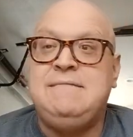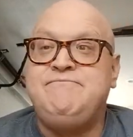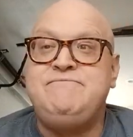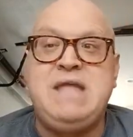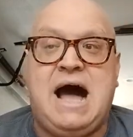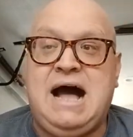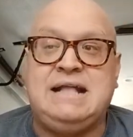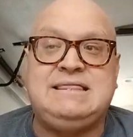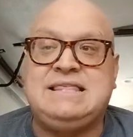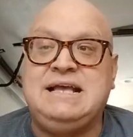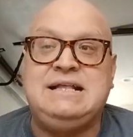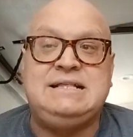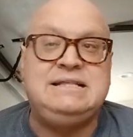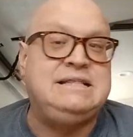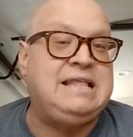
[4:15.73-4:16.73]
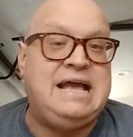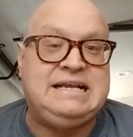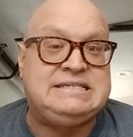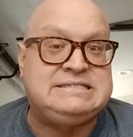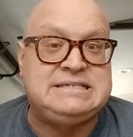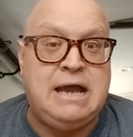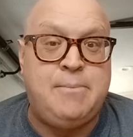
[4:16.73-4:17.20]
Not that like
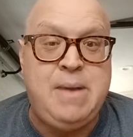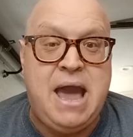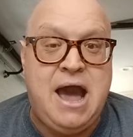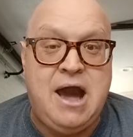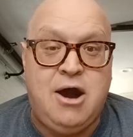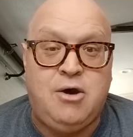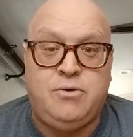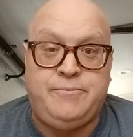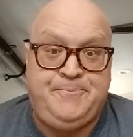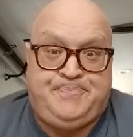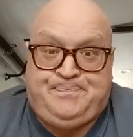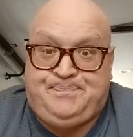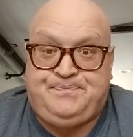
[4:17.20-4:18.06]
somehow,